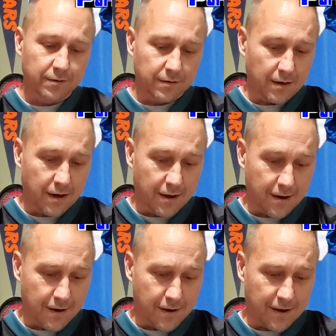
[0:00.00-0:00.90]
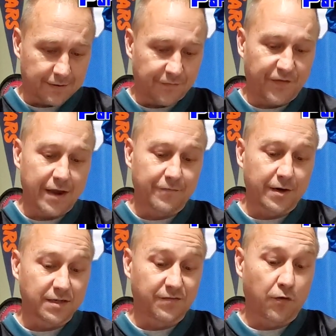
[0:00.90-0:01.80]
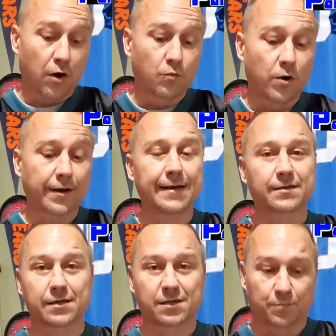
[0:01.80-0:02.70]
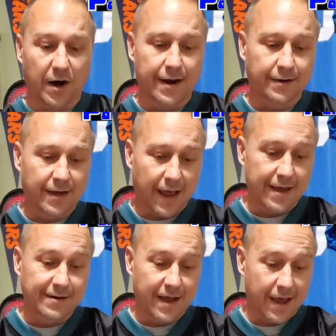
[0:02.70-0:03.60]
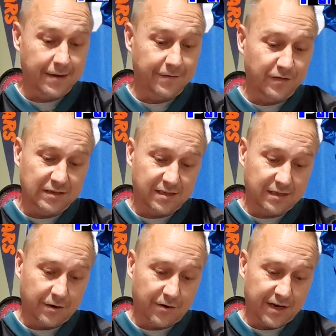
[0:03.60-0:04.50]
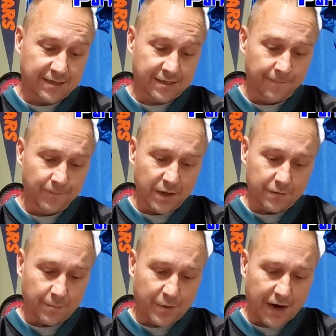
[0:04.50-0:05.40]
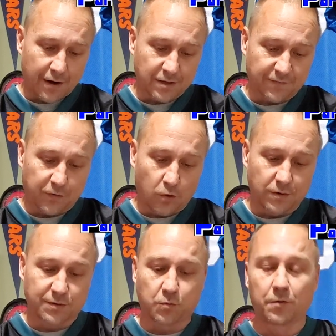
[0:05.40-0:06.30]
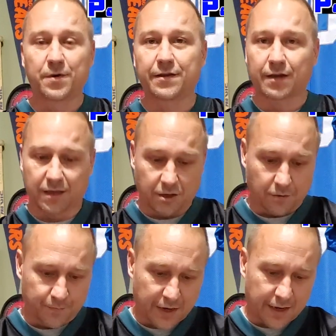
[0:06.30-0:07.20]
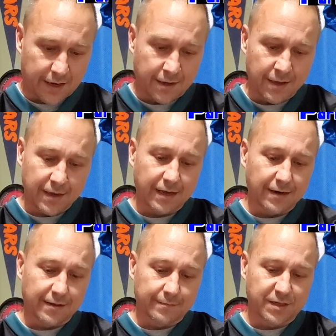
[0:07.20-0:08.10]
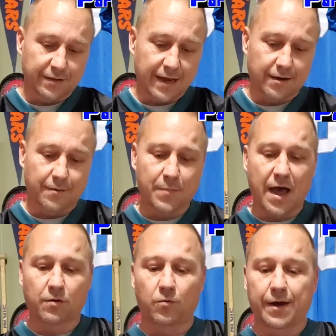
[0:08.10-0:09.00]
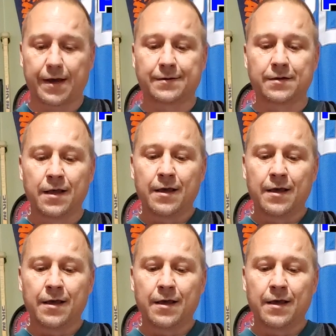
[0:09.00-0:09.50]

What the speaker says: The favorite is 4-1 against the spread head-to-head in this series. The Bears, Foles will be the QB. He led them to that comeback win.